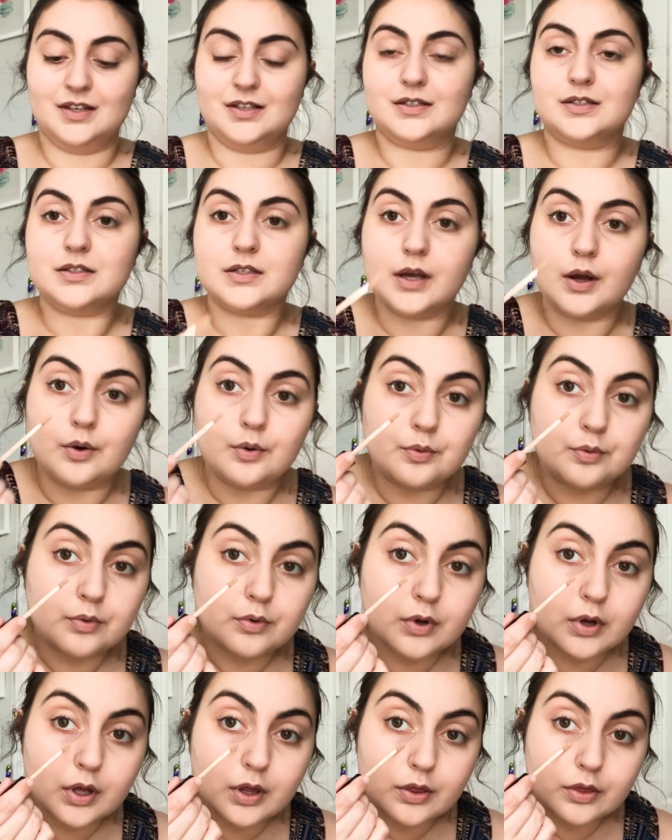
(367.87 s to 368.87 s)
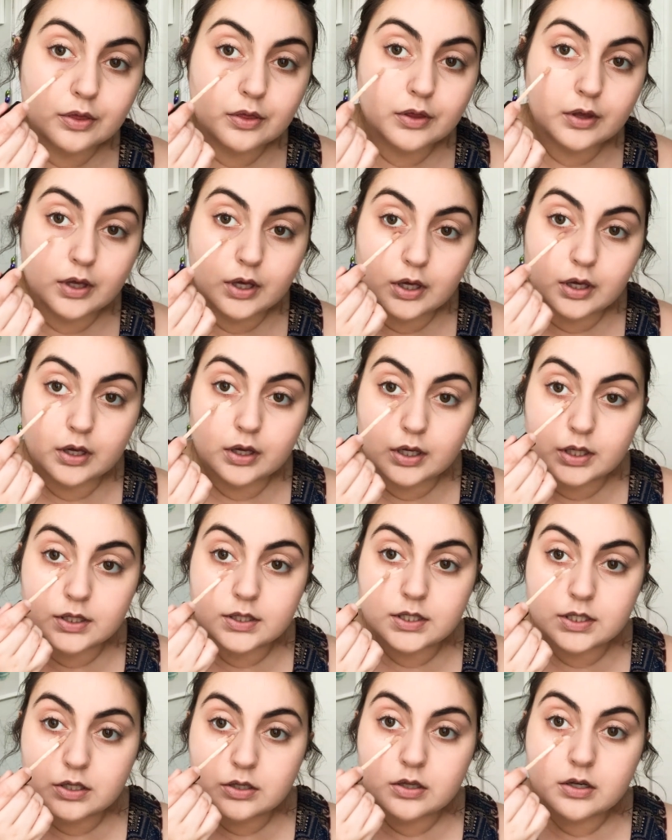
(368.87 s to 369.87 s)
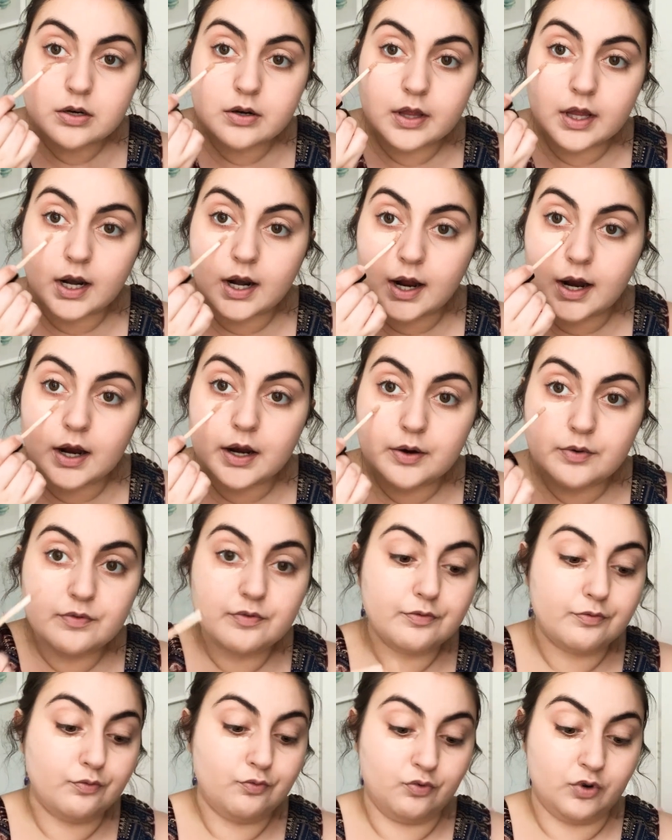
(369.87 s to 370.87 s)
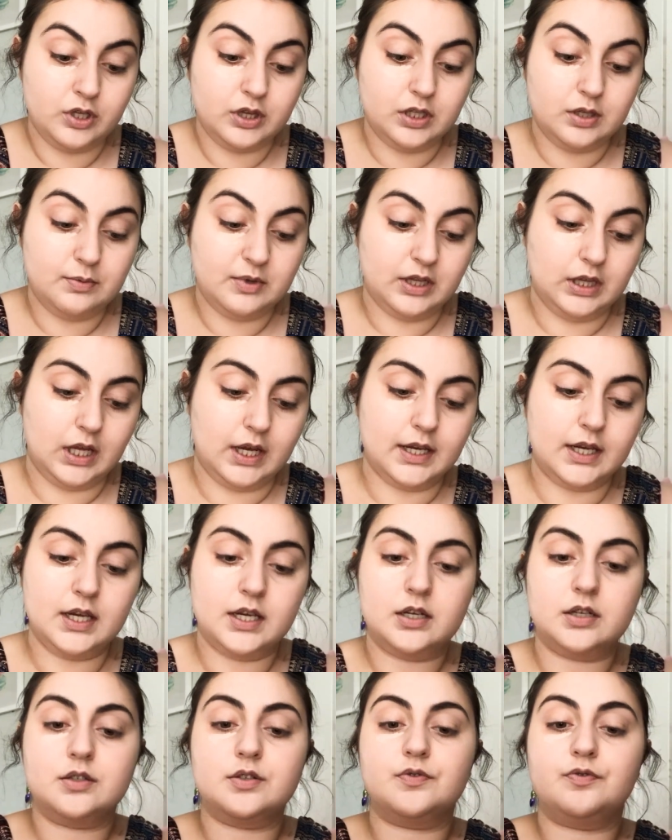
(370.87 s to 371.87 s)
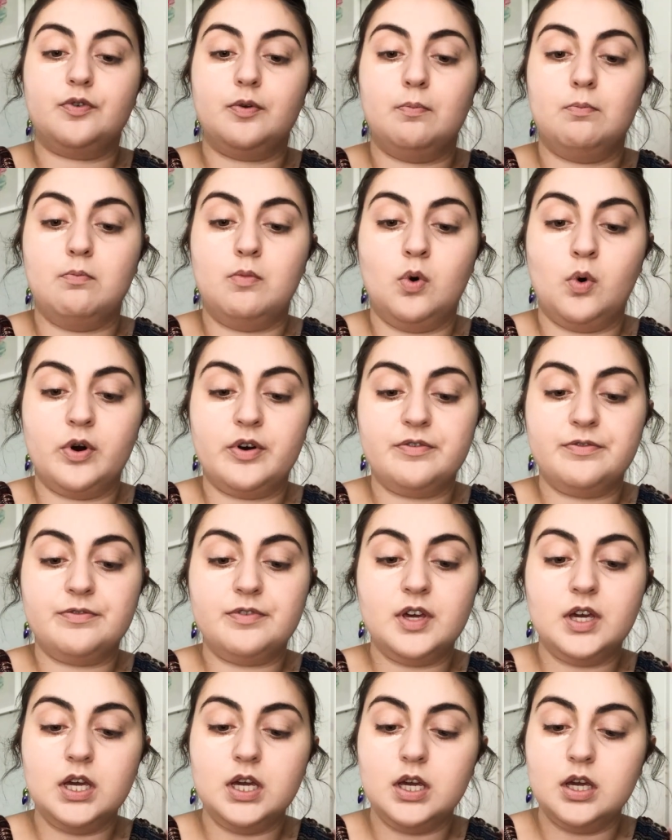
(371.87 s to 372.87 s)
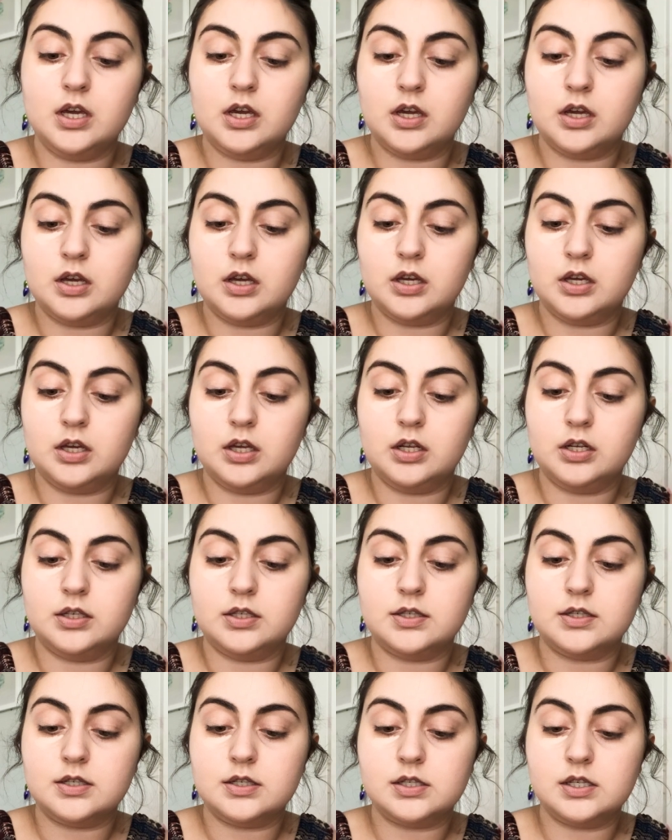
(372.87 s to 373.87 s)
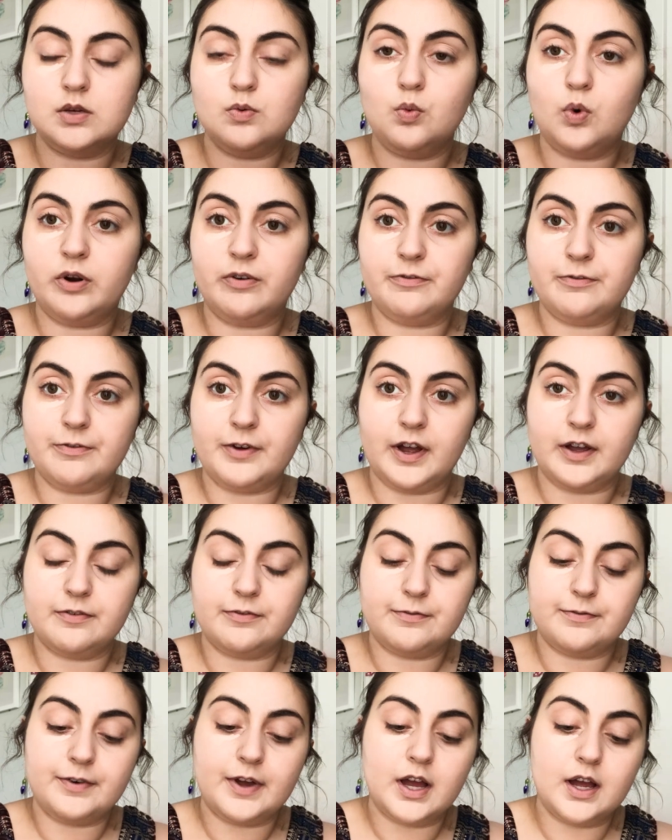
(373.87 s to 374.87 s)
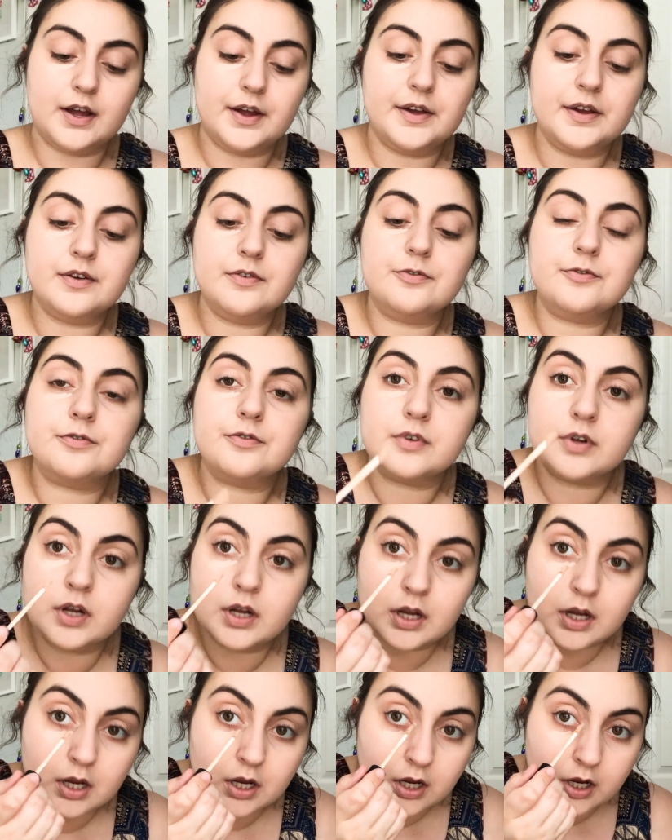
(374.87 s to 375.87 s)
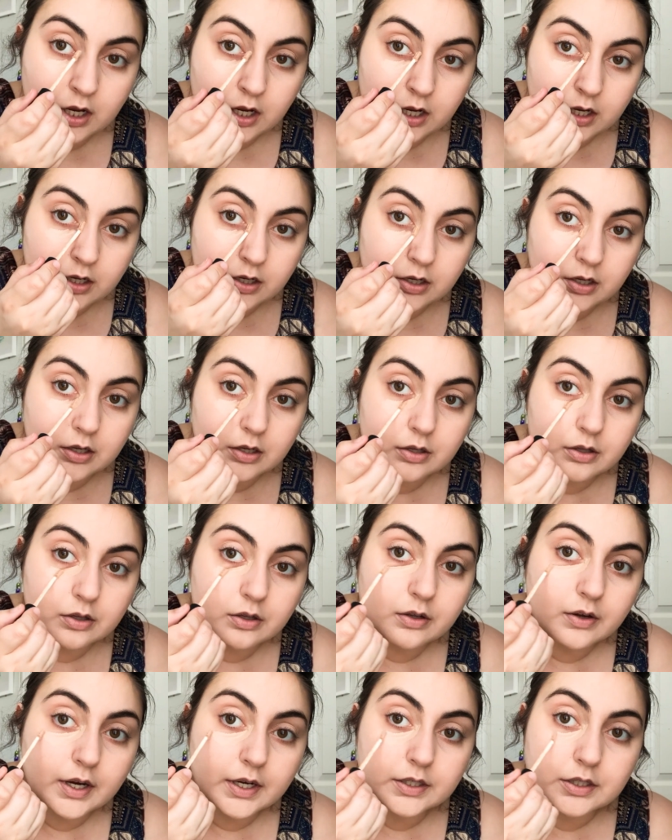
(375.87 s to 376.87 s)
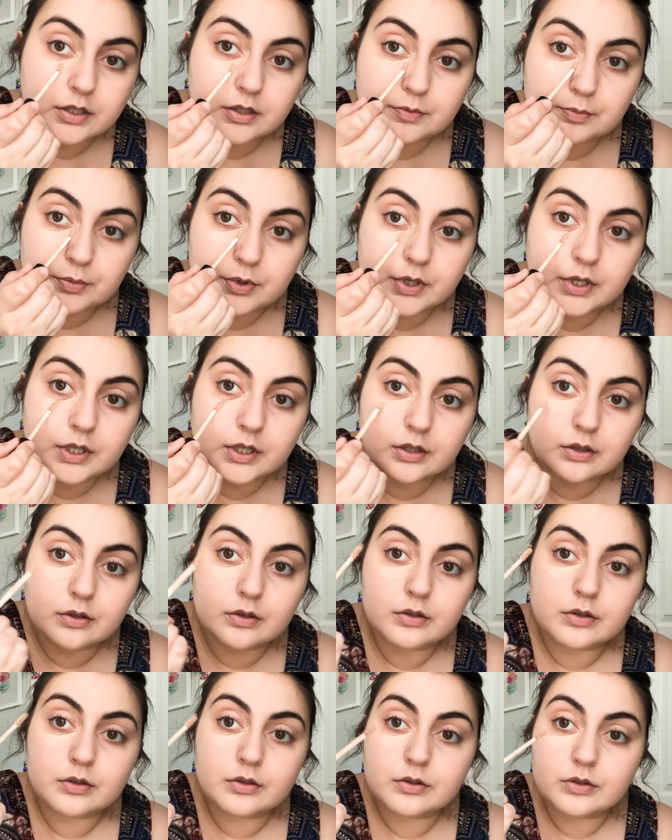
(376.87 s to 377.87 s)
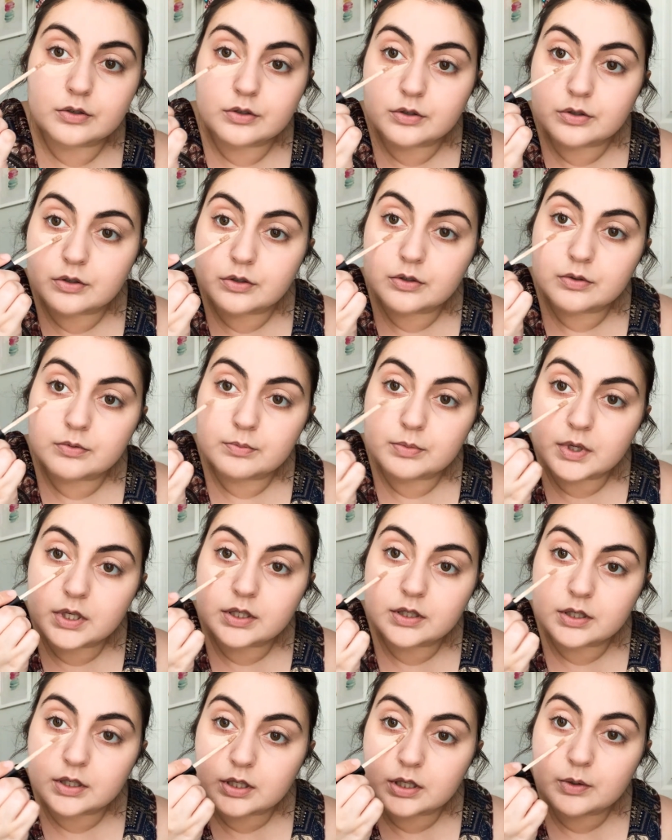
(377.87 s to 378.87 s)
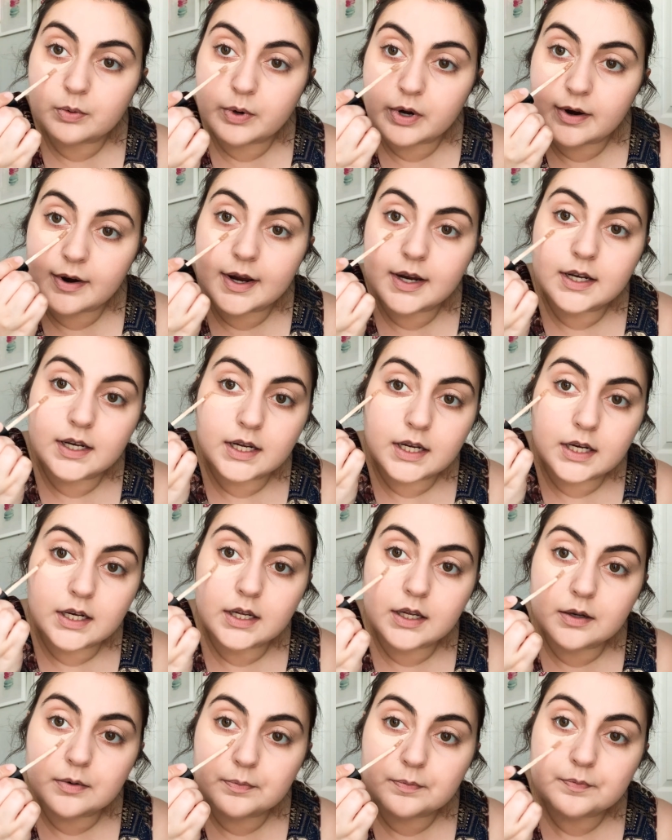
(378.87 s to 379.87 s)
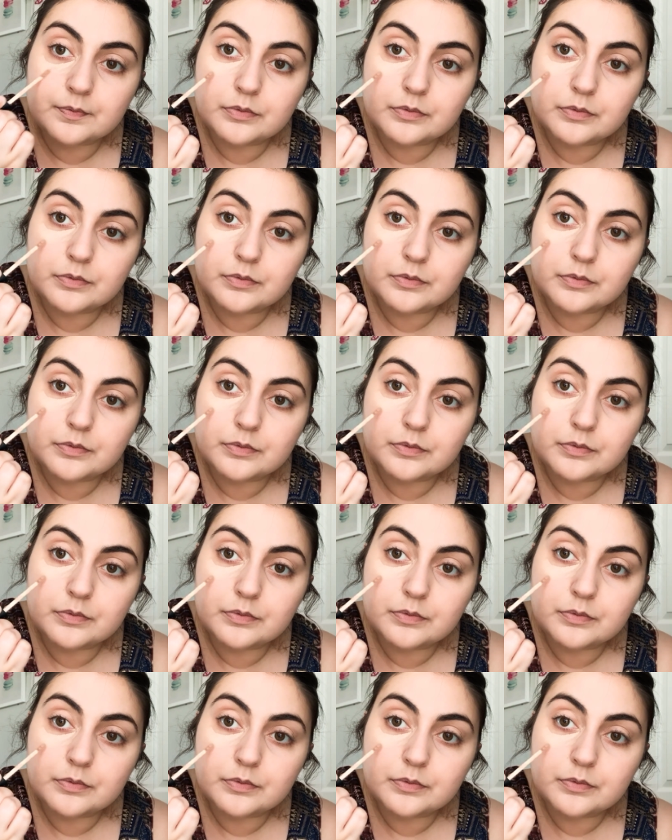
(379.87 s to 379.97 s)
So the concealer that I've really been liking is from Morphe in C155. So I just put it basically where I need it.